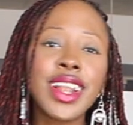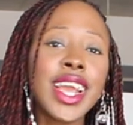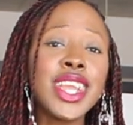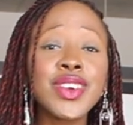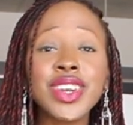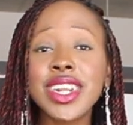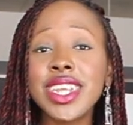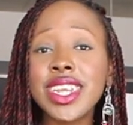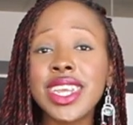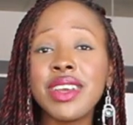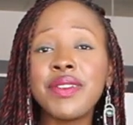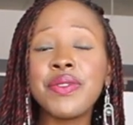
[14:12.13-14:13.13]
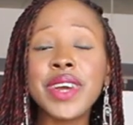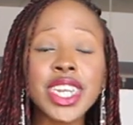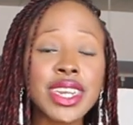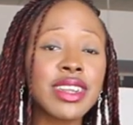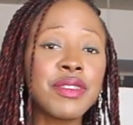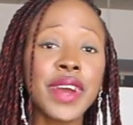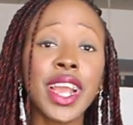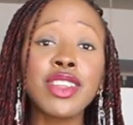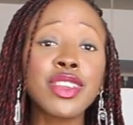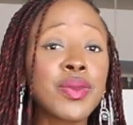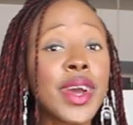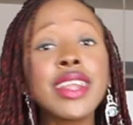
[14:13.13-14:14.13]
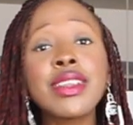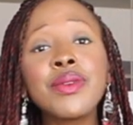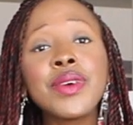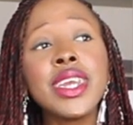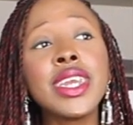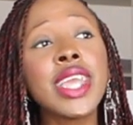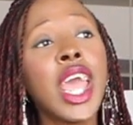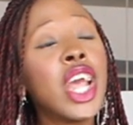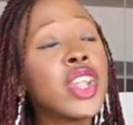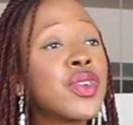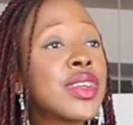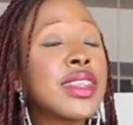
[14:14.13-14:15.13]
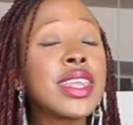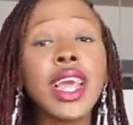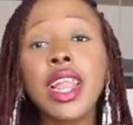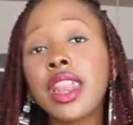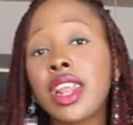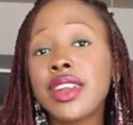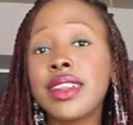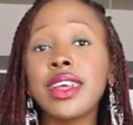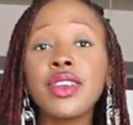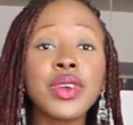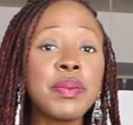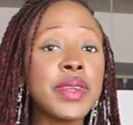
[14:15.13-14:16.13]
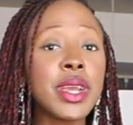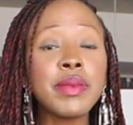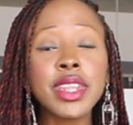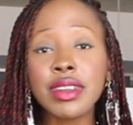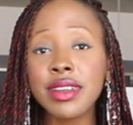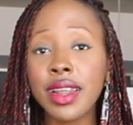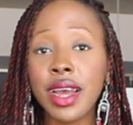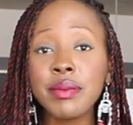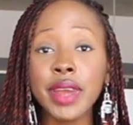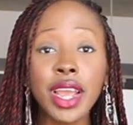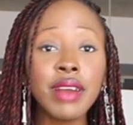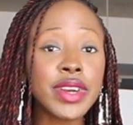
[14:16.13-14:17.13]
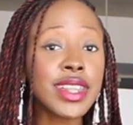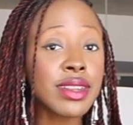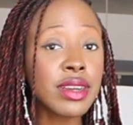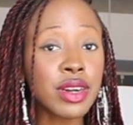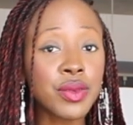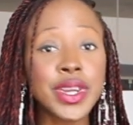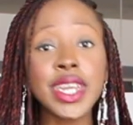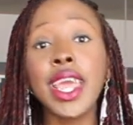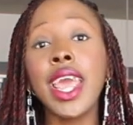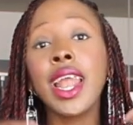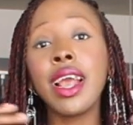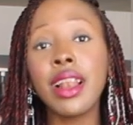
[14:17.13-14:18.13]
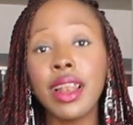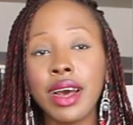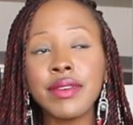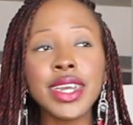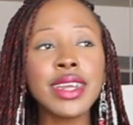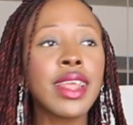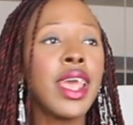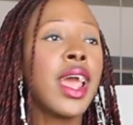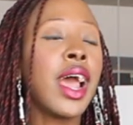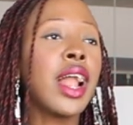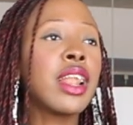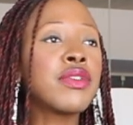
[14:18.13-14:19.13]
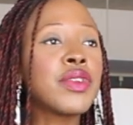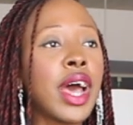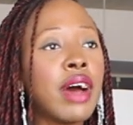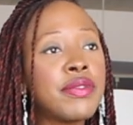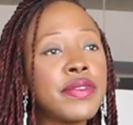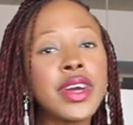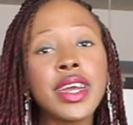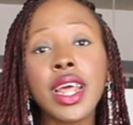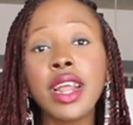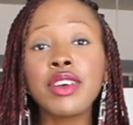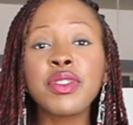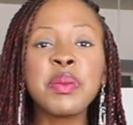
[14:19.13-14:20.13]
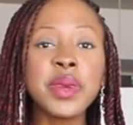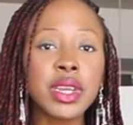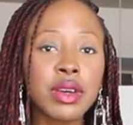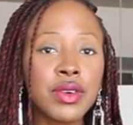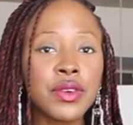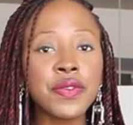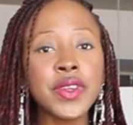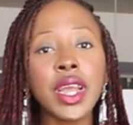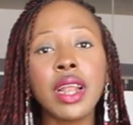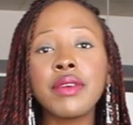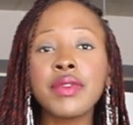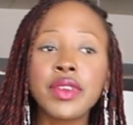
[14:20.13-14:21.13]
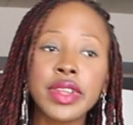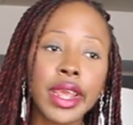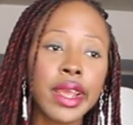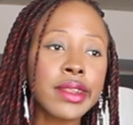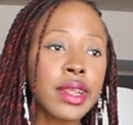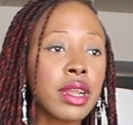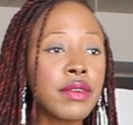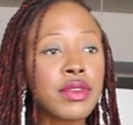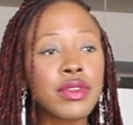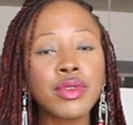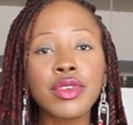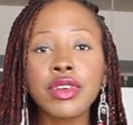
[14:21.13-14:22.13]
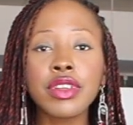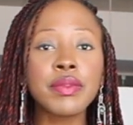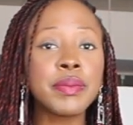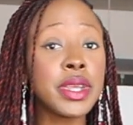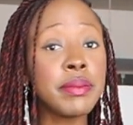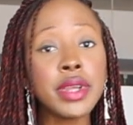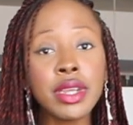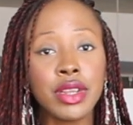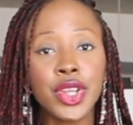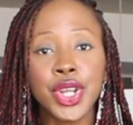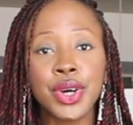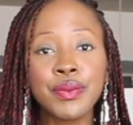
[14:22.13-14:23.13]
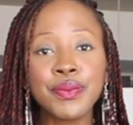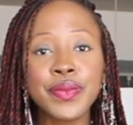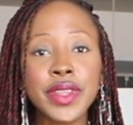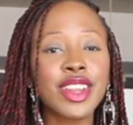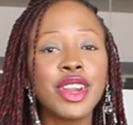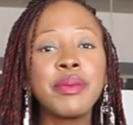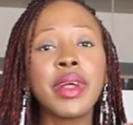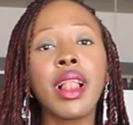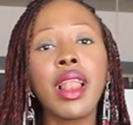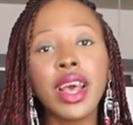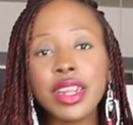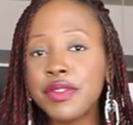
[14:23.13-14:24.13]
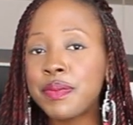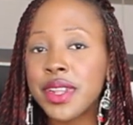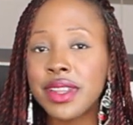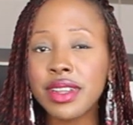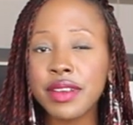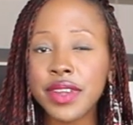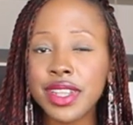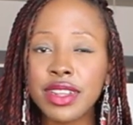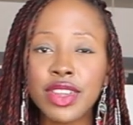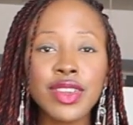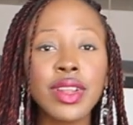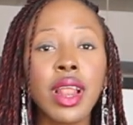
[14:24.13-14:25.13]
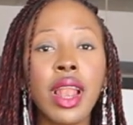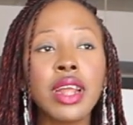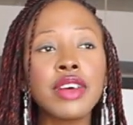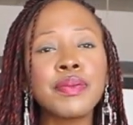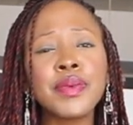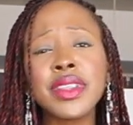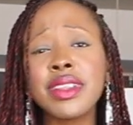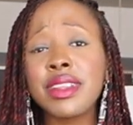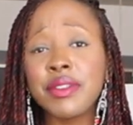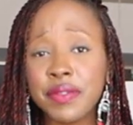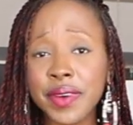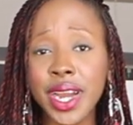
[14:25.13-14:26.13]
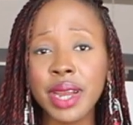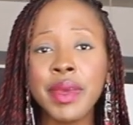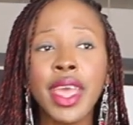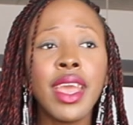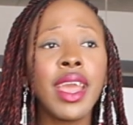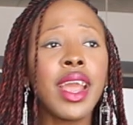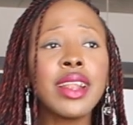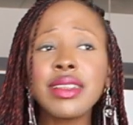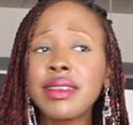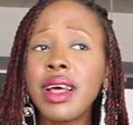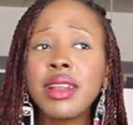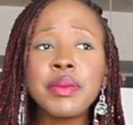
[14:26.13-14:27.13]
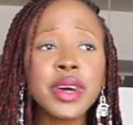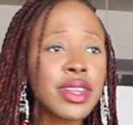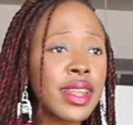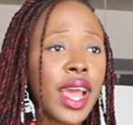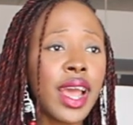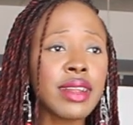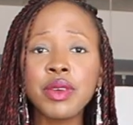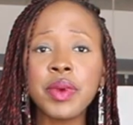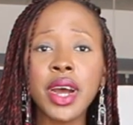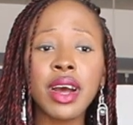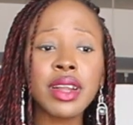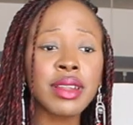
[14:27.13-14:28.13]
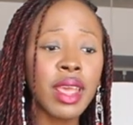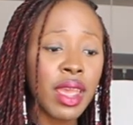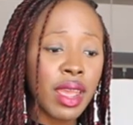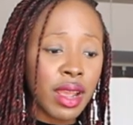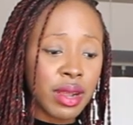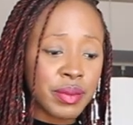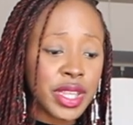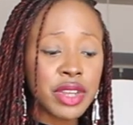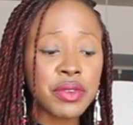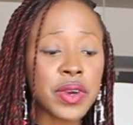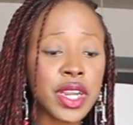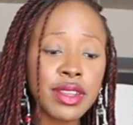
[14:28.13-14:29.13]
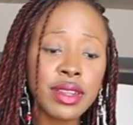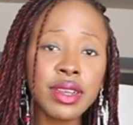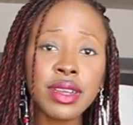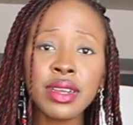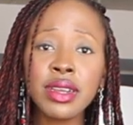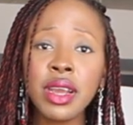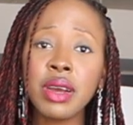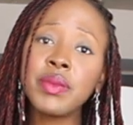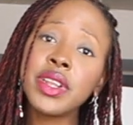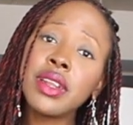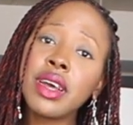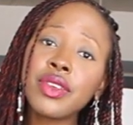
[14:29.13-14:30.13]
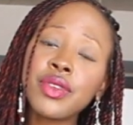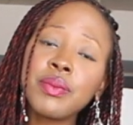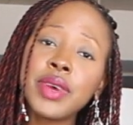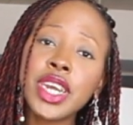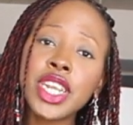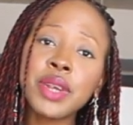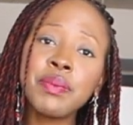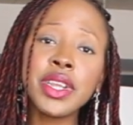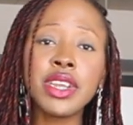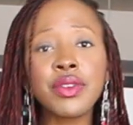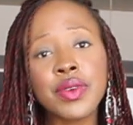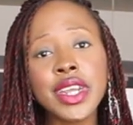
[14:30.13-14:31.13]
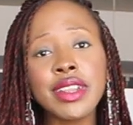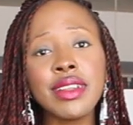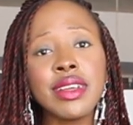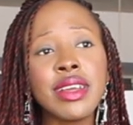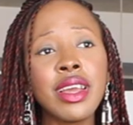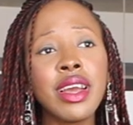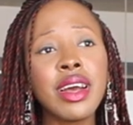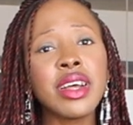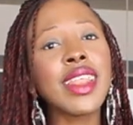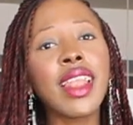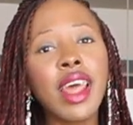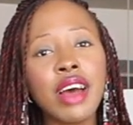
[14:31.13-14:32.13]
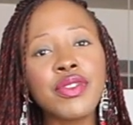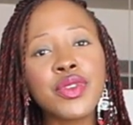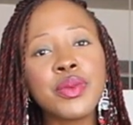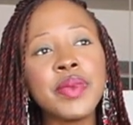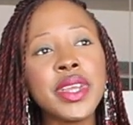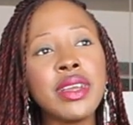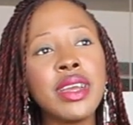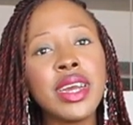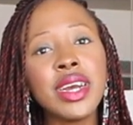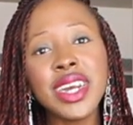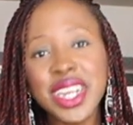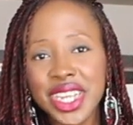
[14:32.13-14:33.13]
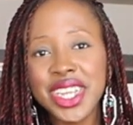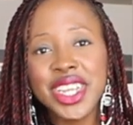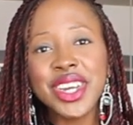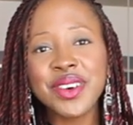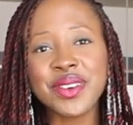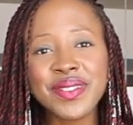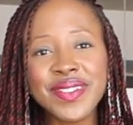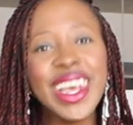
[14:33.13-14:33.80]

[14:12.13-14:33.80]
I usually give fashion advice twice a week, Tuesday and Thursday, 3 p.m. Eastern time, every single week, and I love it. I love to have fun, I love to be goofy, I love to dance, I love to just be me, you know. gonna be a lot of positive attitude, a lot of positive vibe, and it's not about that, about being crazy, but not too much, being crazy enough to be you.